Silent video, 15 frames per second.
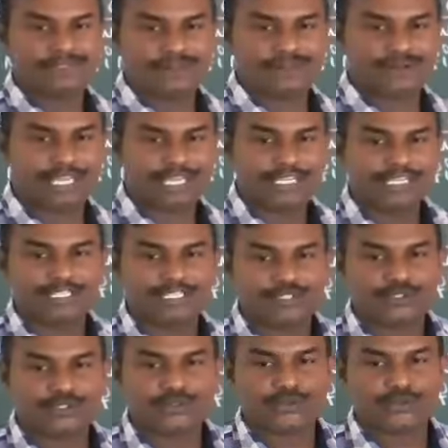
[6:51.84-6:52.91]
Okay,
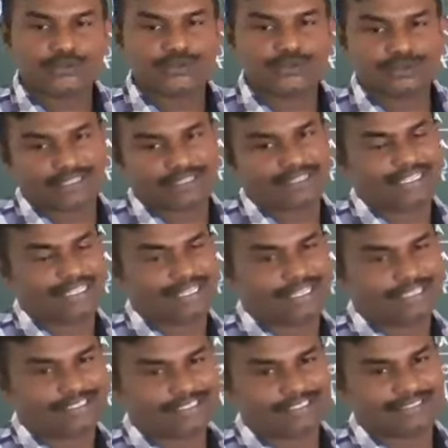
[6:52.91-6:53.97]
so that
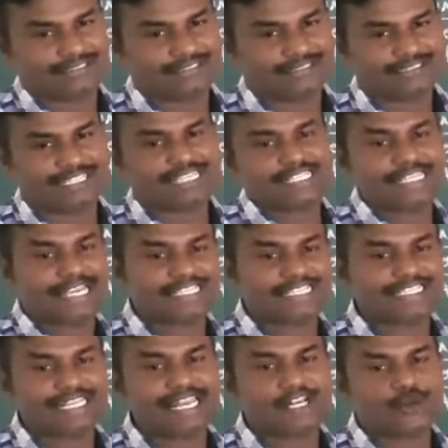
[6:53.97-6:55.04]
is this
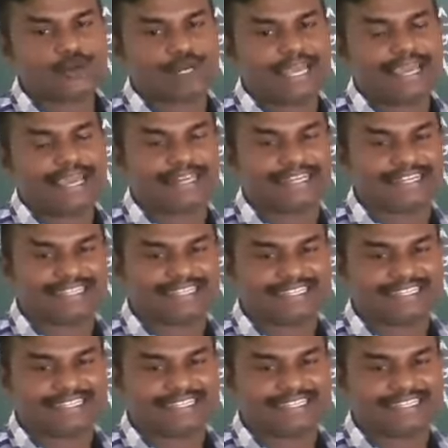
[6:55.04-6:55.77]
acetylcholine